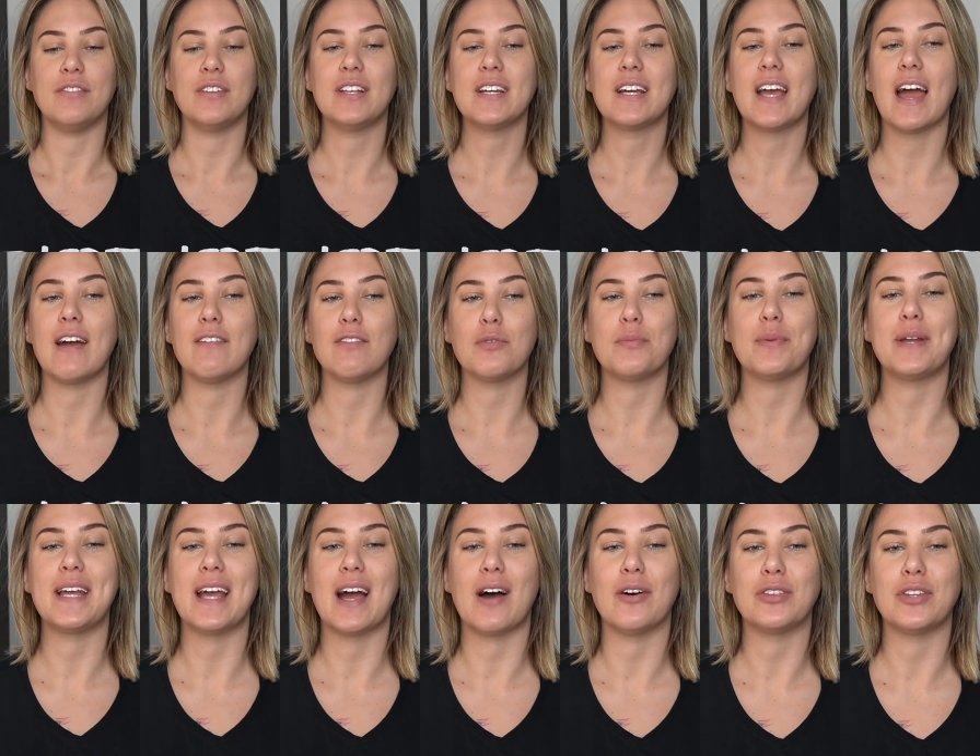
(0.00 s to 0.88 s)
feel like
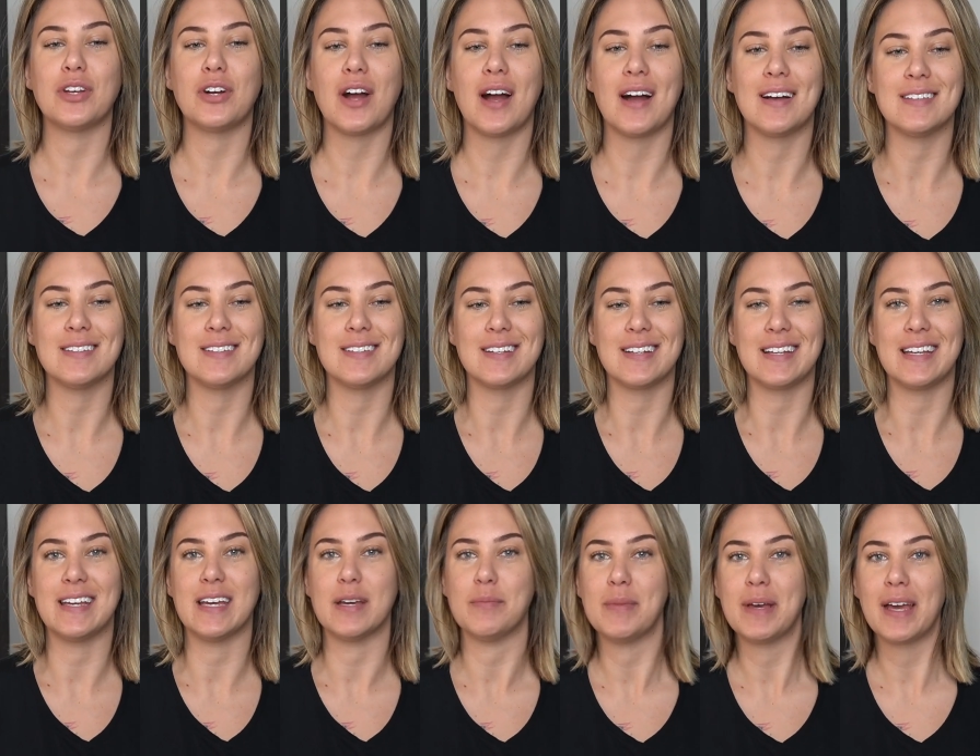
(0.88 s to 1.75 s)
everybody out there has a
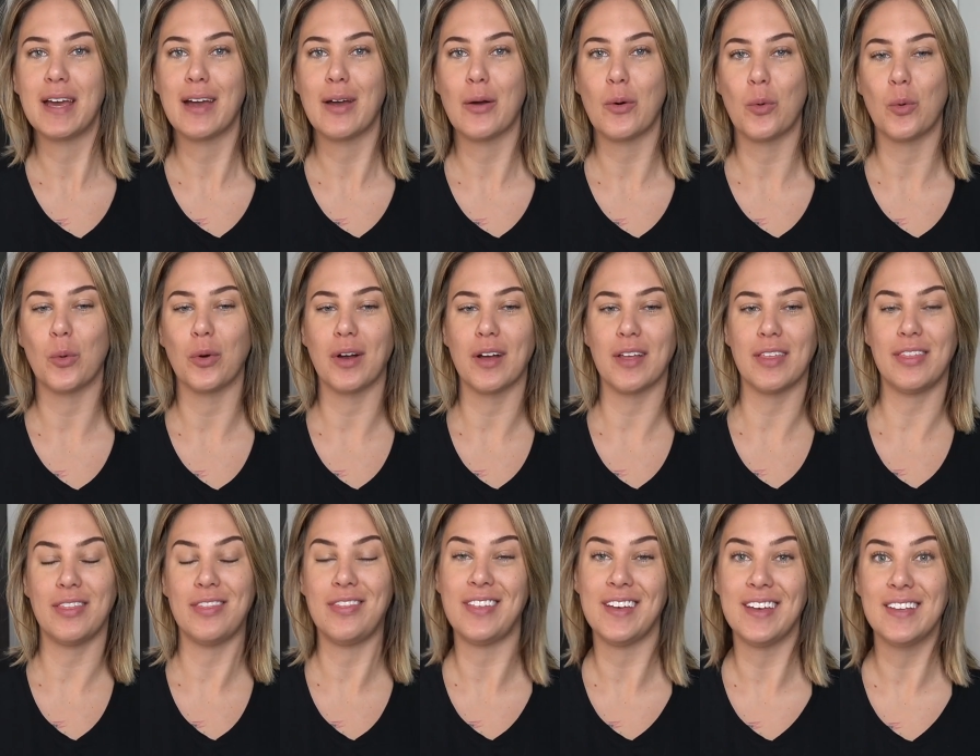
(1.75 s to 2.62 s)
gimmick or a
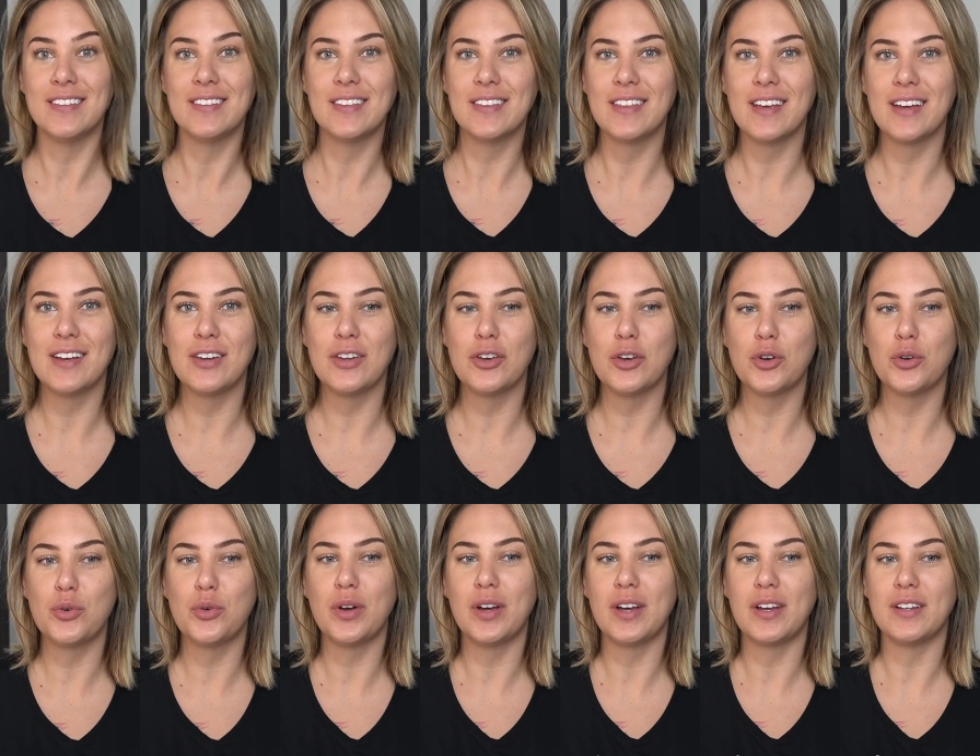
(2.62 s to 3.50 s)
thing that they
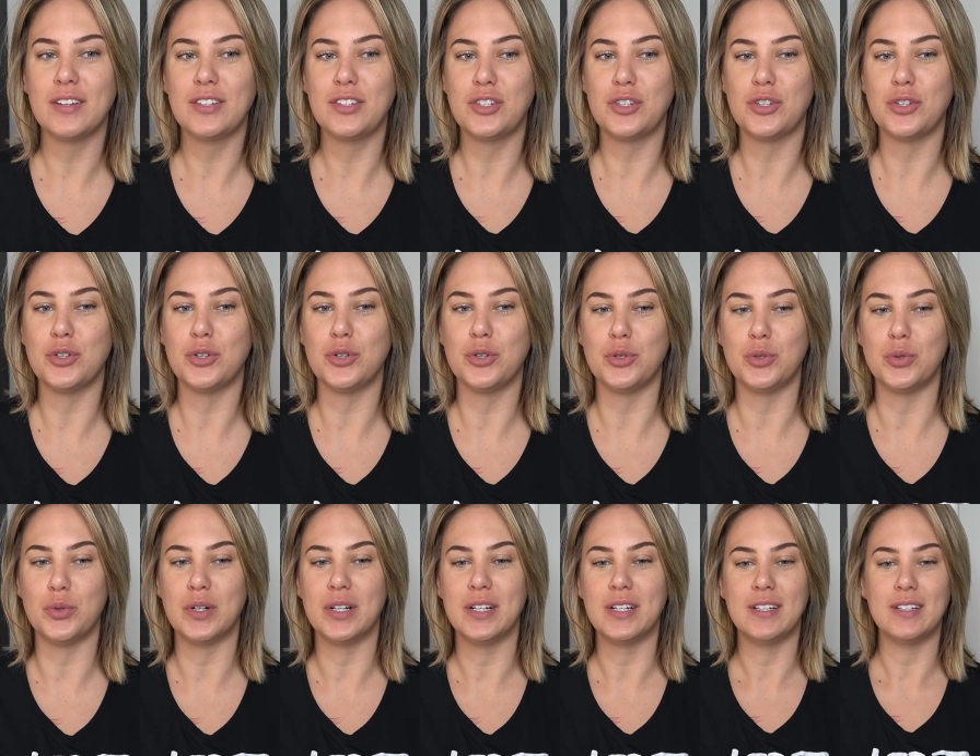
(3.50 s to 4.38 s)
do
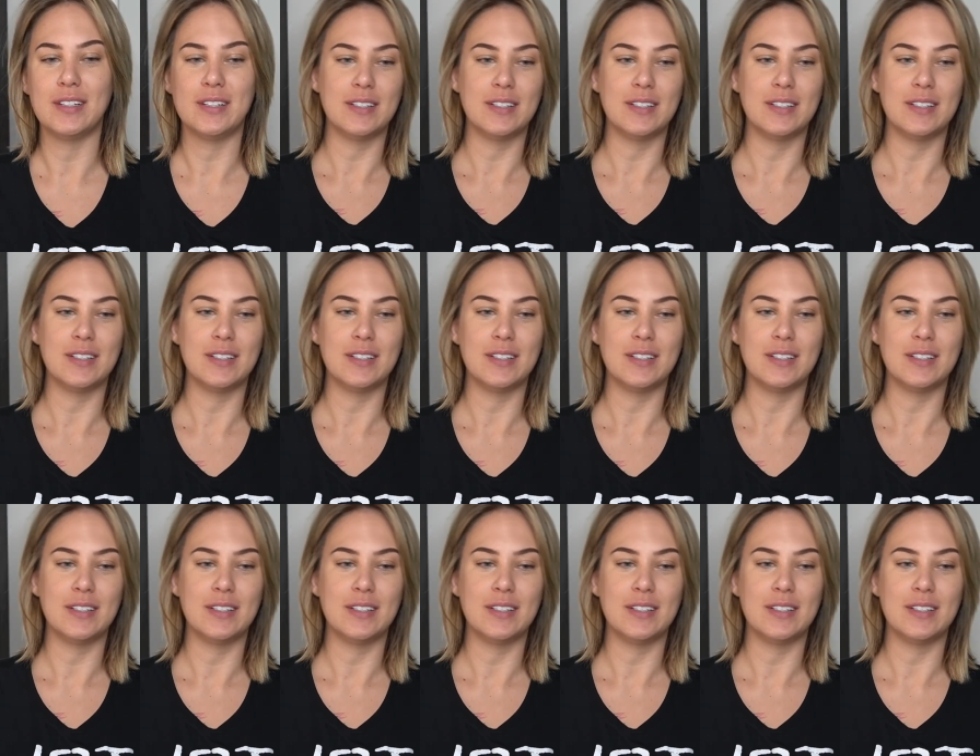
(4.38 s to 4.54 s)
to